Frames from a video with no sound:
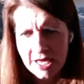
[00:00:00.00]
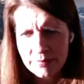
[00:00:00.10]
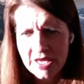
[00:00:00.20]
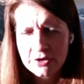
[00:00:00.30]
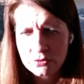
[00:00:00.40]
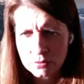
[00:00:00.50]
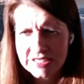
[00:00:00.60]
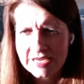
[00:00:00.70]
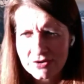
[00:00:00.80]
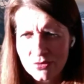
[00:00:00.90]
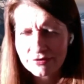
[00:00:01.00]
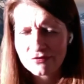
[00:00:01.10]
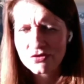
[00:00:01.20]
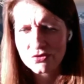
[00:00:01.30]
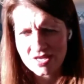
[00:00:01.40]
and it will take
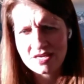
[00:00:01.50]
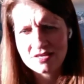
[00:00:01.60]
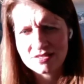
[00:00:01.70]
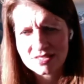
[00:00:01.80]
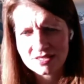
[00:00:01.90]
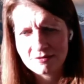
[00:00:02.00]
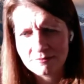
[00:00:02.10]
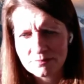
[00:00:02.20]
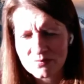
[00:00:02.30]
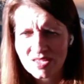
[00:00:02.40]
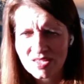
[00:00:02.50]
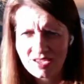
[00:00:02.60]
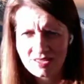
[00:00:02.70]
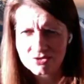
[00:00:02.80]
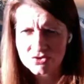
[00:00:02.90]
quite a few years.
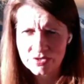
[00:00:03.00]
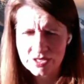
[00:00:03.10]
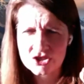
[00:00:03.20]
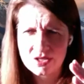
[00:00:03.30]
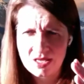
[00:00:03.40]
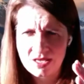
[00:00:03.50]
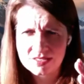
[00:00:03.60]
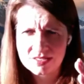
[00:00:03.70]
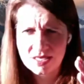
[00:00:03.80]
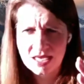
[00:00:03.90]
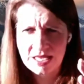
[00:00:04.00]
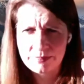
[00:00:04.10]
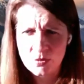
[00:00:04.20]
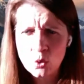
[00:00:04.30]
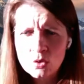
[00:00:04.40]
And the direction that
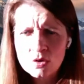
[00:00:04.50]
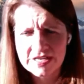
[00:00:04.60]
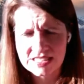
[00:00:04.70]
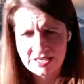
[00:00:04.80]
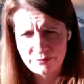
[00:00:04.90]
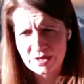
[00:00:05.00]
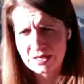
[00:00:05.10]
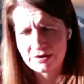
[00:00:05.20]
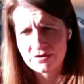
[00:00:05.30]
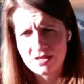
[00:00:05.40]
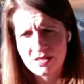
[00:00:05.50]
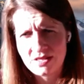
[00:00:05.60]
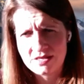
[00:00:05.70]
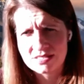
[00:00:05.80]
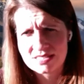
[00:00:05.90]
all of us have been
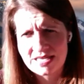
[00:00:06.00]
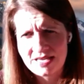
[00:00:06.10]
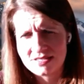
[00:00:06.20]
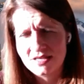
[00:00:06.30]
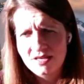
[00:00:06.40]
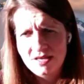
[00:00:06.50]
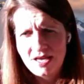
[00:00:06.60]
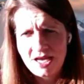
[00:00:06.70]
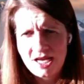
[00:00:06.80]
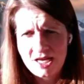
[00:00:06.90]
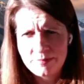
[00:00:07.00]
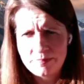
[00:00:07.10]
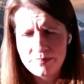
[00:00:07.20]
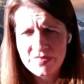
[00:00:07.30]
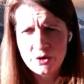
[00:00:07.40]
given is that
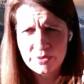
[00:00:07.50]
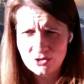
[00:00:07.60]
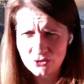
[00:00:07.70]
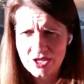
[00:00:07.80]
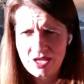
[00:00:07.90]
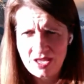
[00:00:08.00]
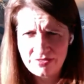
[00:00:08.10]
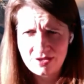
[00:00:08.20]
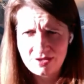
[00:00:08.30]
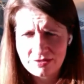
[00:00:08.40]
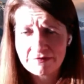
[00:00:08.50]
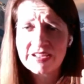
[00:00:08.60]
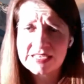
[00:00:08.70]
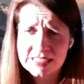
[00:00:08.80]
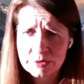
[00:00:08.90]
they'll be looking at the
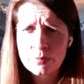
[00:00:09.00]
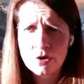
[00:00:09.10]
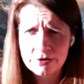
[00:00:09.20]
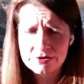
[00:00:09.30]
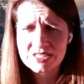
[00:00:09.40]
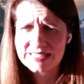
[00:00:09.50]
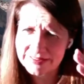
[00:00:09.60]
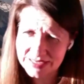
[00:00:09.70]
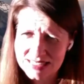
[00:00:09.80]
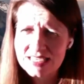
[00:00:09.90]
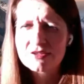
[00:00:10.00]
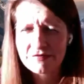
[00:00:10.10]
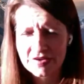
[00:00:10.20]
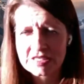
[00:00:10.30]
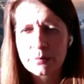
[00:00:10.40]
funding priorities, how they set
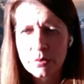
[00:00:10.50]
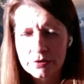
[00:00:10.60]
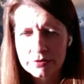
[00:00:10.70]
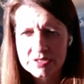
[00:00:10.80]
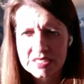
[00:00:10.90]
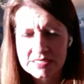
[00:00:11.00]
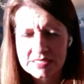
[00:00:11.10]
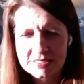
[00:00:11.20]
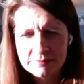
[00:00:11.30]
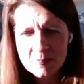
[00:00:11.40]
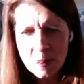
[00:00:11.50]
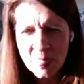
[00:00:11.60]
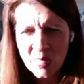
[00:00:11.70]
the funding priorities,